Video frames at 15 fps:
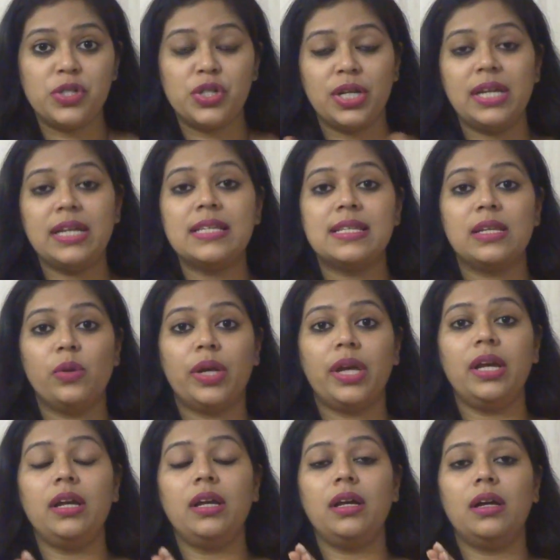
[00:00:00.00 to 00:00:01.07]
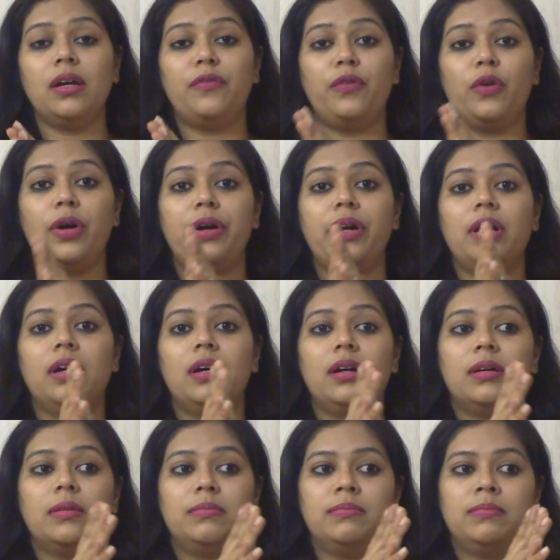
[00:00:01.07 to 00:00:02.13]
She is looking for
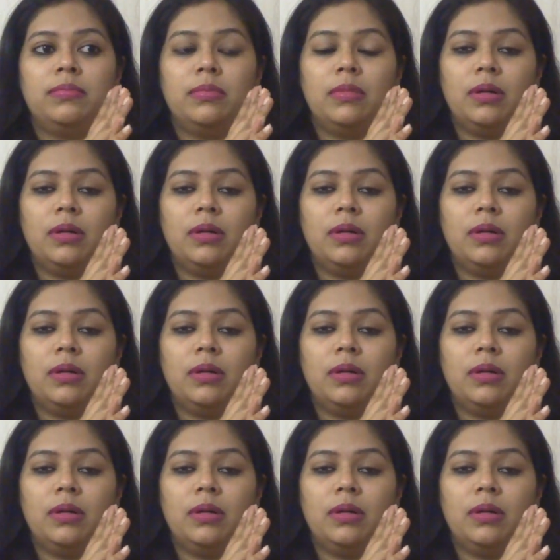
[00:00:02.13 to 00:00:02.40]
um,